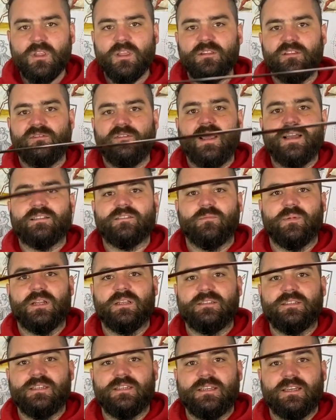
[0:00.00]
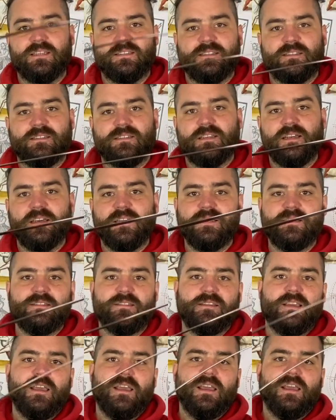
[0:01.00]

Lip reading: The flexibility is nice.